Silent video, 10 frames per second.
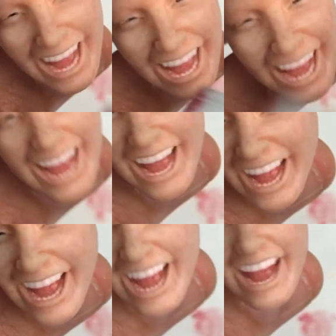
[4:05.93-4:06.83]
And that's
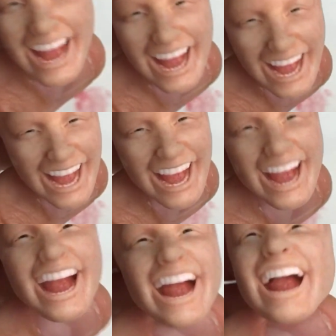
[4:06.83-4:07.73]
it.
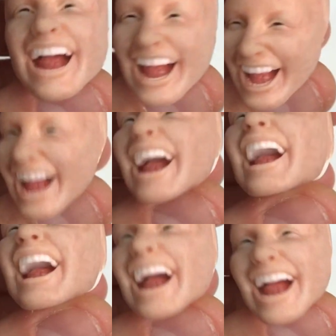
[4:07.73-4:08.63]

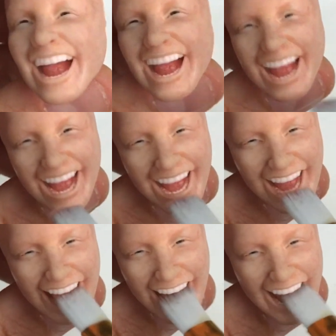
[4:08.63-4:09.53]
We do not need
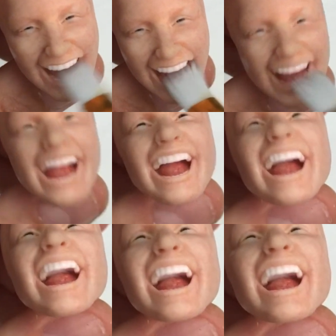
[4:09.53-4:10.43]
much more than
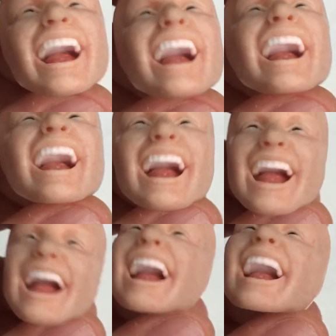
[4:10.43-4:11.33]
that. We
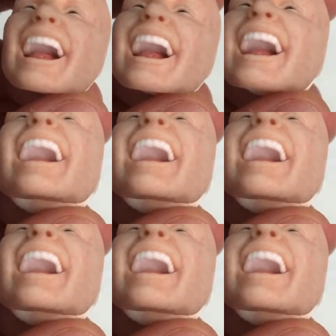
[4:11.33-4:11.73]
can